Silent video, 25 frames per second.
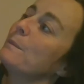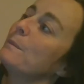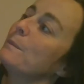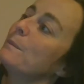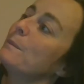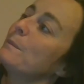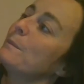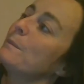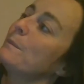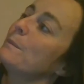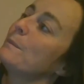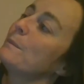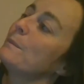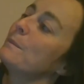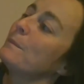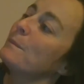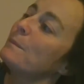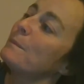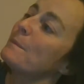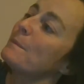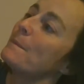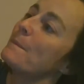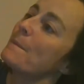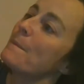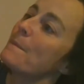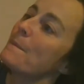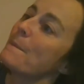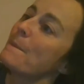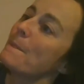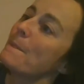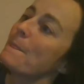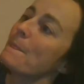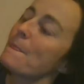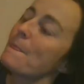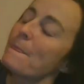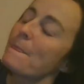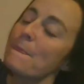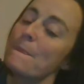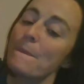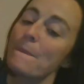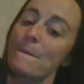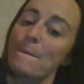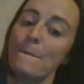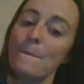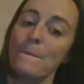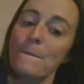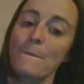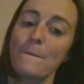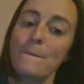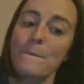
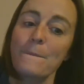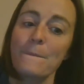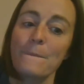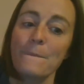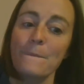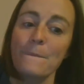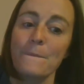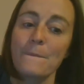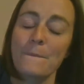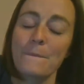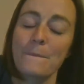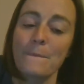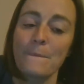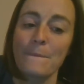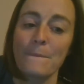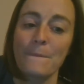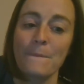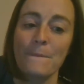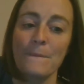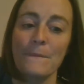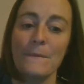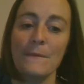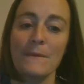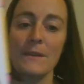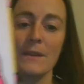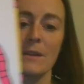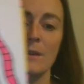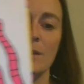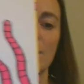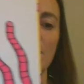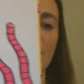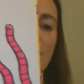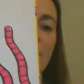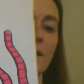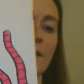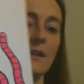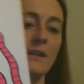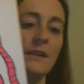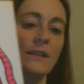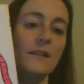Nobody speaks.